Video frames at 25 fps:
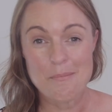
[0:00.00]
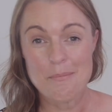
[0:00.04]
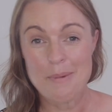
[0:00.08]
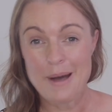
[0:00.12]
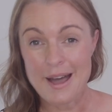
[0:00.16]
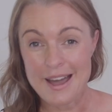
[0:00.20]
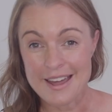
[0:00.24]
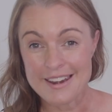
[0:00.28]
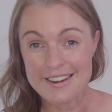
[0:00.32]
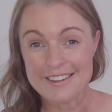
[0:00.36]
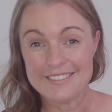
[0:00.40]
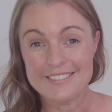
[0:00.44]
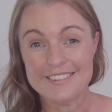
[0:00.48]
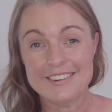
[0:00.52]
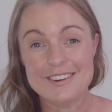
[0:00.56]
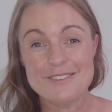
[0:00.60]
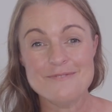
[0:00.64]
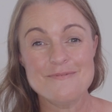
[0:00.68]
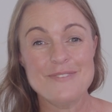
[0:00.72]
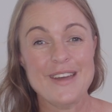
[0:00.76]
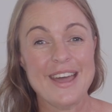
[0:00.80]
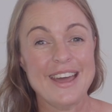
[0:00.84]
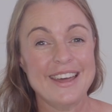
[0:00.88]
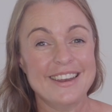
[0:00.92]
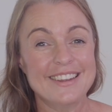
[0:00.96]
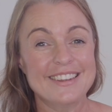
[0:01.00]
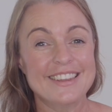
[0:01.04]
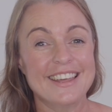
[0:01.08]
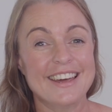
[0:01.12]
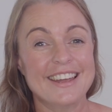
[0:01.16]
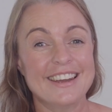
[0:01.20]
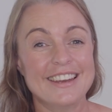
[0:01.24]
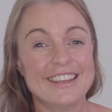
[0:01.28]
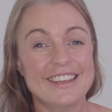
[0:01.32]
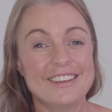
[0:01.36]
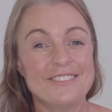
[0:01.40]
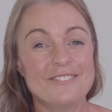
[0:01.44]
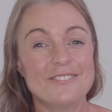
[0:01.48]
But I'm going to bet
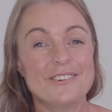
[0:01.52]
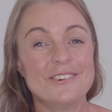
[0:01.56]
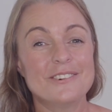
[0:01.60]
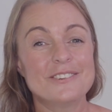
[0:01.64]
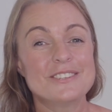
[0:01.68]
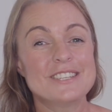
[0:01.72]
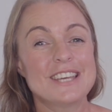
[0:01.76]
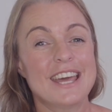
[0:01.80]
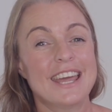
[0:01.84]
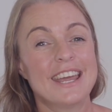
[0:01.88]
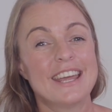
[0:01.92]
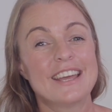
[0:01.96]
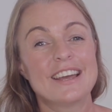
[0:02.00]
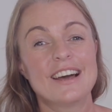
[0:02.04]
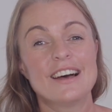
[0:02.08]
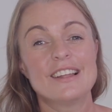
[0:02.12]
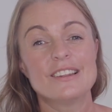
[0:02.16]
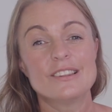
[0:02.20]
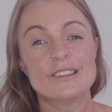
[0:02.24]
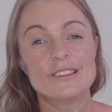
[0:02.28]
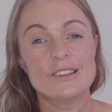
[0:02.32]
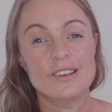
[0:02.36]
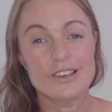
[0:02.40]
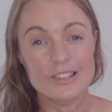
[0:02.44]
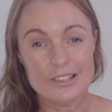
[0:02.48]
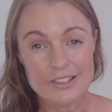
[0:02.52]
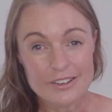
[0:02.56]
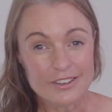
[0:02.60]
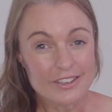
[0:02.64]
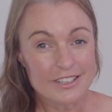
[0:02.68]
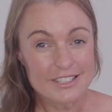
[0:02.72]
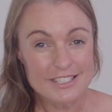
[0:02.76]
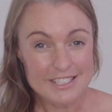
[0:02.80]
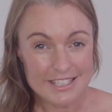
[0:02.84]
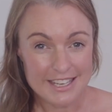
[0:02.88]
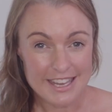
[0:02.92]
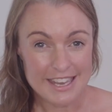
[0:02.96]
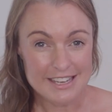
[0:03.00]
that it will take a lot
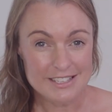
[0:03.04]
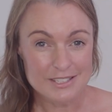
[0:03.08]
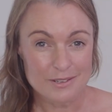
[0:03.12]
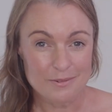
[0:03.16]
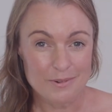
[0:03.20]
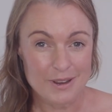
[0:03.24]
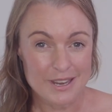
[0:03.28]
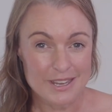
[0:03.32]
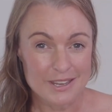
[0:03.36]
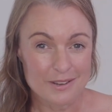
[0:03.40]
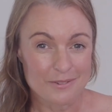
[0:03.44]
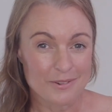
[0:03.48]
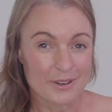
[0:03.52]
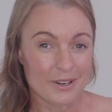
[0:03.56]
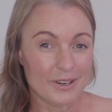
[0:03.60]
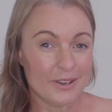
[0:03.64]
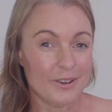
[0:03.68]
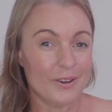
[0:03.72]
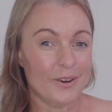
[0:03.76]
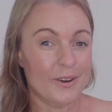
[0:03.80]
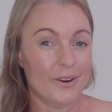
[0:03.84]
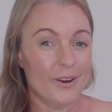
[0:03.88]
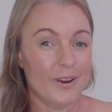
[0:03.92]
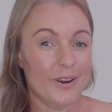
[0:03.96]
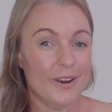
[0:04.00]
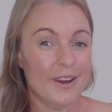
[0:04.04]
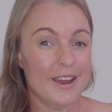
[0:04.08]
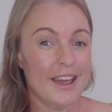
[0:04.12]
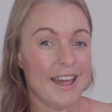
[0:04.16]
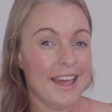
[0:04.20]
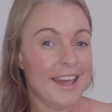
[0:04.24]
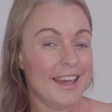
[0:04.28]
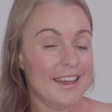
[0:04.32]
longer to get to where you want to go,